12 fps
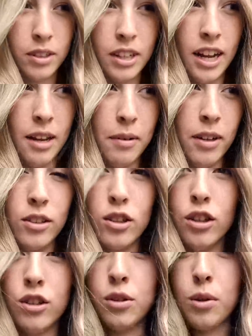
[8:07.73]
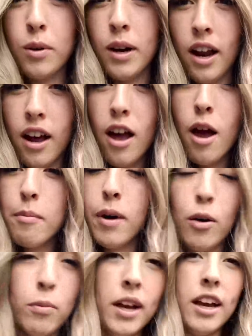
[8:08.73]
letting him out to go to the toilet,
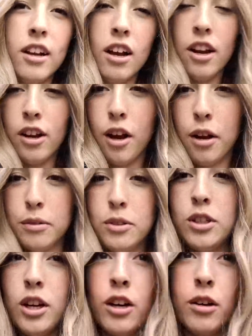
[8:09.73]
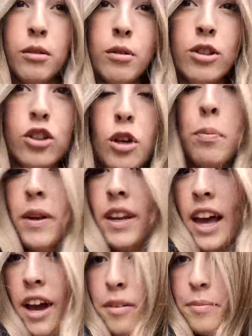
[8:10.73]
but we're gonna go to
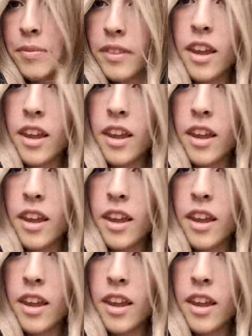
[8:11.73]
shopping now.